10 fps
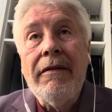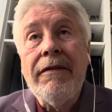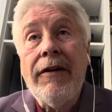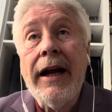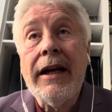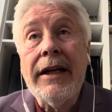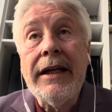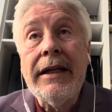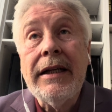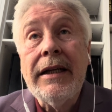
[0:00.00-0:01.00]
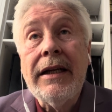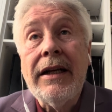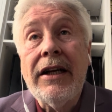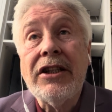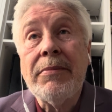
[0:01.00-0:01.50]
Finally,
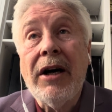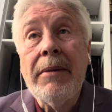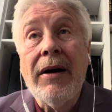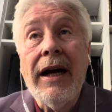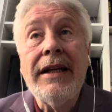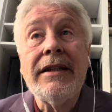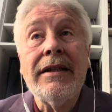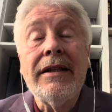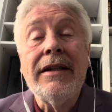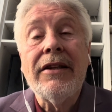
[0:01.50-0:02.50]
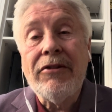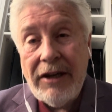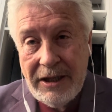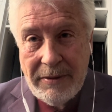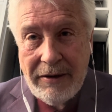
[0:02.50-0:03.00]
and to my mind, the
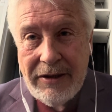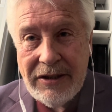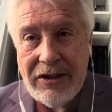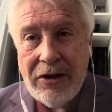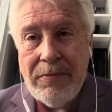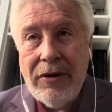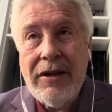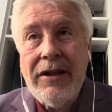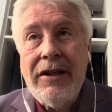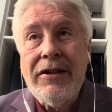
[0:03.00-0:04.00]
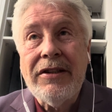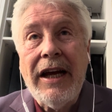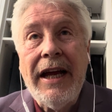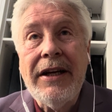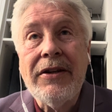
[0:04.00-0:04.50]
Great American Songbook
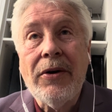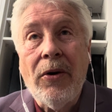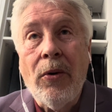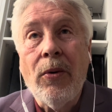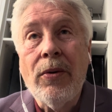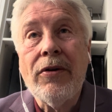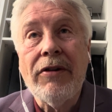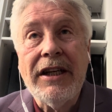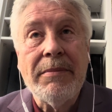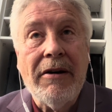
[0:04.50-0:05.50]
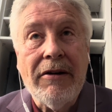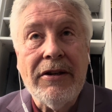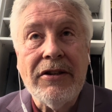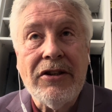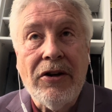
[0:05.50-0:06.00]
to end all Great
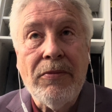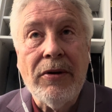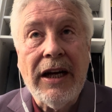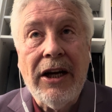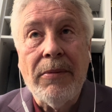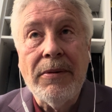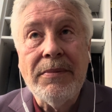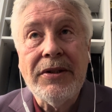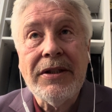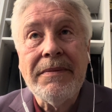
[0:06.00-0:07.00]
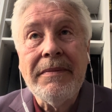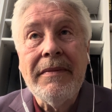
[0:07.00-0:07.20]
American Songbook albums,